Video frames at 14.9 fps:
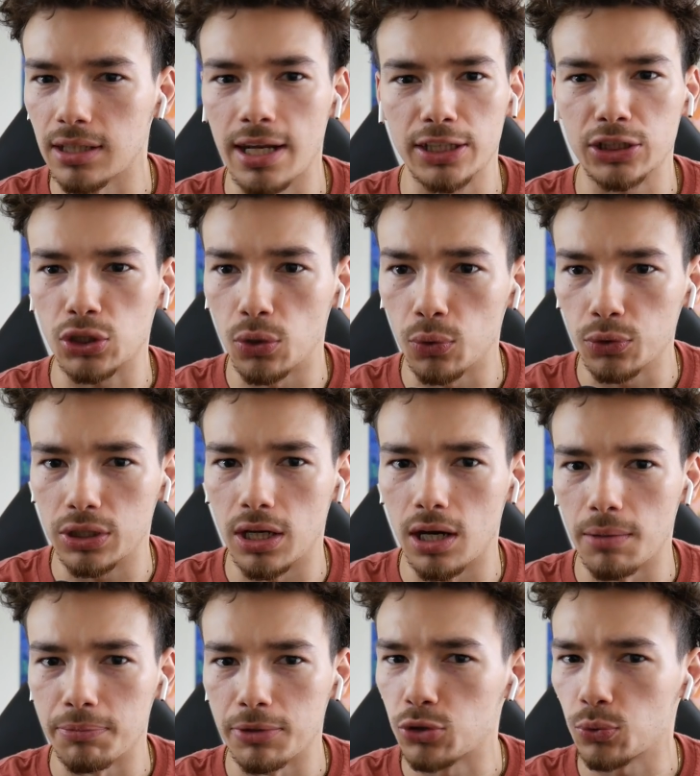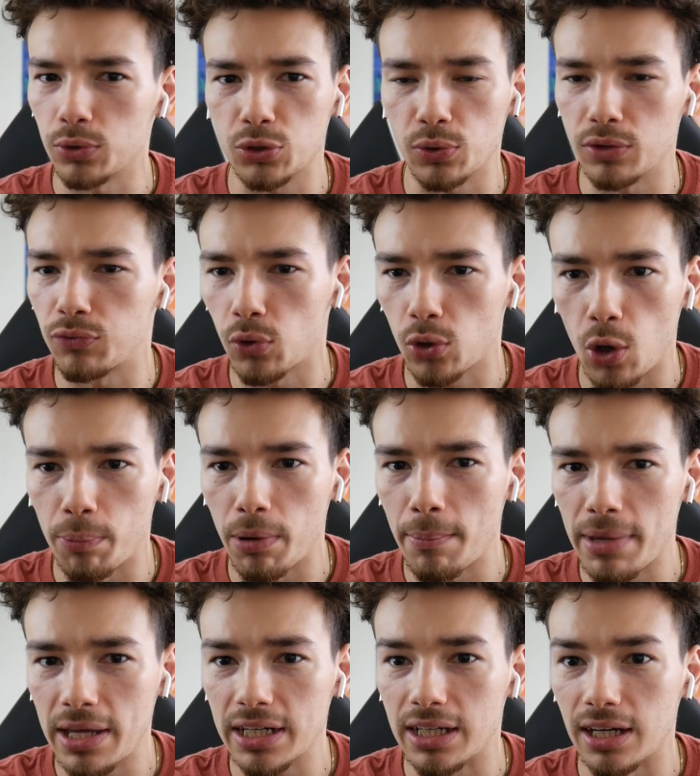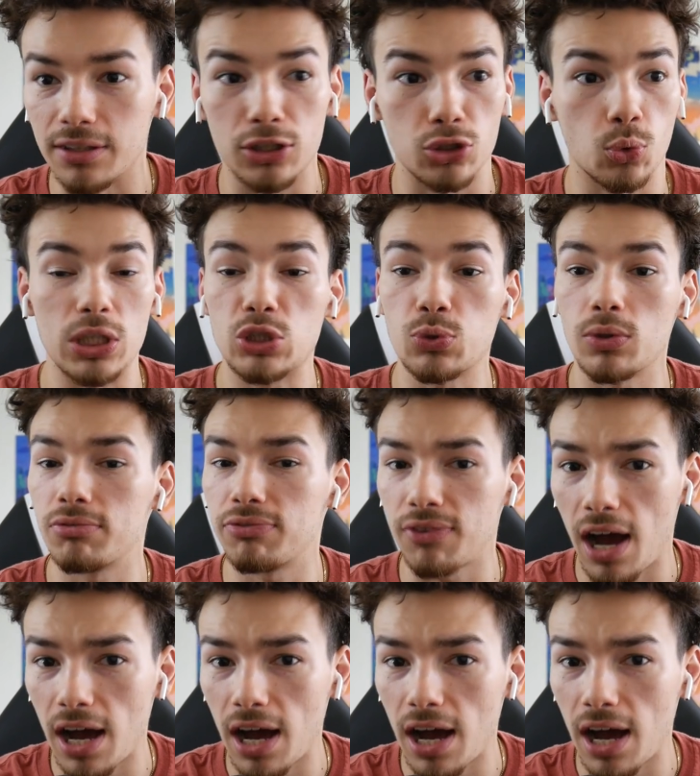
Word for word: the next Gold Cup, the twenty twenty-four Copa America, the twenty twenty-five